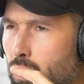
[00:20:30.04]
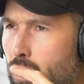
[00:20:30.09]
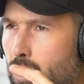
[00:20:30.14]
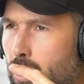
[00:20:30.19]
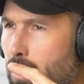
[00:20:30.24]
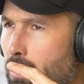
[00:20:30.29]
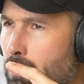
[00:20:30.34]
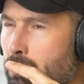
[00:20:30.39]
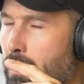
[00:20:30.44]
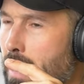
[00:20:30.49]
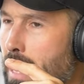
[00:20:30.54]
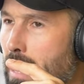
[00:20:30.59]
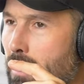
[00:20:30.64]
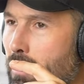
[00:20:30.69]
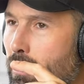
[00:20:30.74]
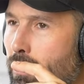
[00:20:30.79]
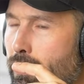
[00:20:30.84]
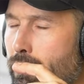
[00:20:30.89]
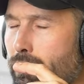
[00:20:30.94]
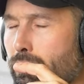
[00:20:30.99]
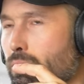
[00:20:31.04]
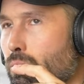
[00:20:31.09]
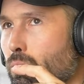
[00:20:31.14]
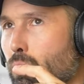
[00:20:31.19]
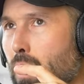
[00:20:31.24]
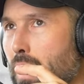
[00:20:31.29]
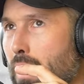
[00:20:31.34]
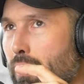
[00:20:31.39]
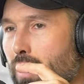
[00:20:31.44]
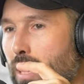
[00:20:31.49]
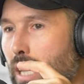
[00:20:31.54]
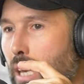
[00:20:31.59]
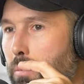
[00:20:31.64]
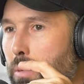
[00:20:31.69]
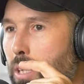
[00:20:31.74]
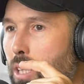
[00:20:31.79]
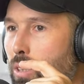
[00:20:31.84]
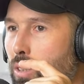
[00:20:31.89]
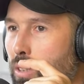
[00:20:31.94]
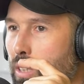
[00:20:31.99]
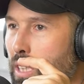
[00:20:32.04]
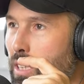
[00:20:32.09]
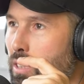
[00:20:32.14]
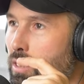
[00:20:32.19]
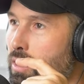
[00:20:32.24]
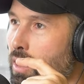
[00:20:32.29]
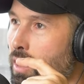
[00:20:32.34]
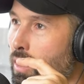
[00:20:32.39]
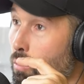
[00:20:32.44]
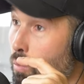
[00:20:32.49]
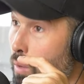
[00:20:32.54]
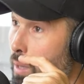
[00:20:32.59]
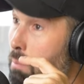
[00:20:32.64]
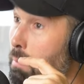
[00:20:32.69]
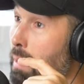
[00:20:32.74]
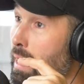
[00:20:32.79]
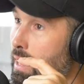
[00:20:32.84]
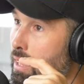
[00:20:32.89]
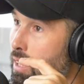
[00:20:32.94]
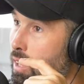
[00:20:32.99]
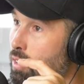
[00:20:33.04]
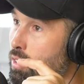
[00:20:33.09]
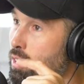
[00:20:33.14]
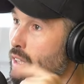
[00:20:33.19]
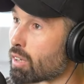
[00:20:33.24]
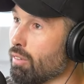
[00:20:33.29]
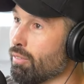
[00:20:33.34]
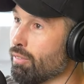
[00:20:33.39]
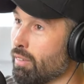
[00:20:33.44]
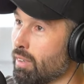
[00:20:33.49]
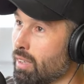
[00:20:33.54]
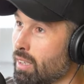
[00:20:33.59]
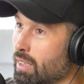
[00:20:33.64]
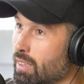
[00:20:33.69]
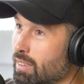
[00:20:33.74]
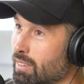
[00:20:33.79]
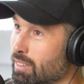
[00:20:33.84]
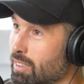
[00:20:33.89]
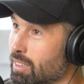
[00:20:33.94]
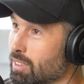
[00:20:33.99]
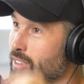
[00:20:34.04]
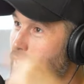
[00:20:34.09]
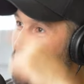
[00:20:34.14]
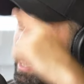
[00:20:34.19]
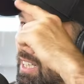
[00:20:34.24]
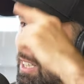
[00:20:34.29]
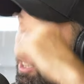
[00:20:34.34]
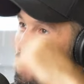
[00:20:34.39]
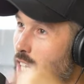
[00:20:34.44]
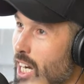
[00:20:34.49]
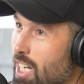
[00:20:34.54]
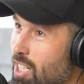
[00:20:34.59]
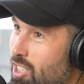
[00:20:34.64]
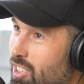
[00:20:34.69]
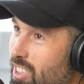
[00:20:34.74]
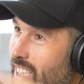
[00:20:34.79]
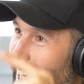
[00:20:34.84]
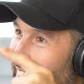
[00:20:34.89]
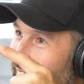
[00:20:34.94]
certain amount of whatever chemical it is when meat goes off, the sticker changes